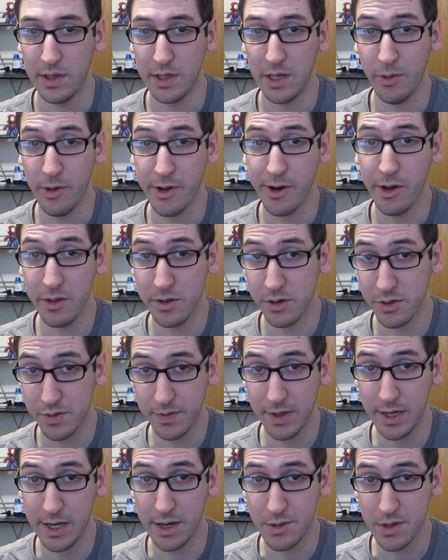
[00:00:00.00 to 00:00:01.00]
You know what all those
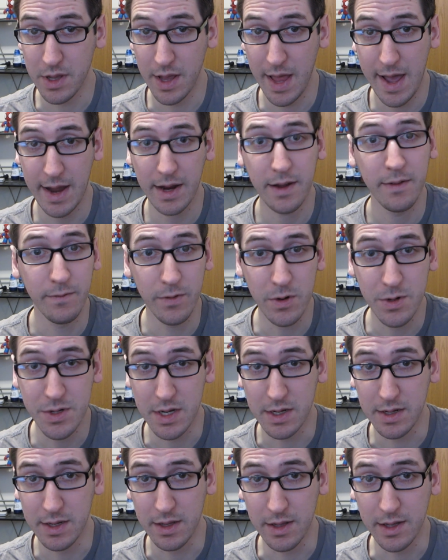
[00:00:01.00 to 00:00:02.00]
videos lack?
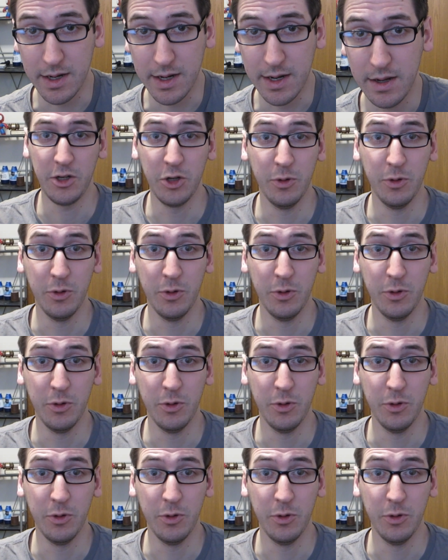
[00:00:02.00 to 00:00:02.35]
Versatility.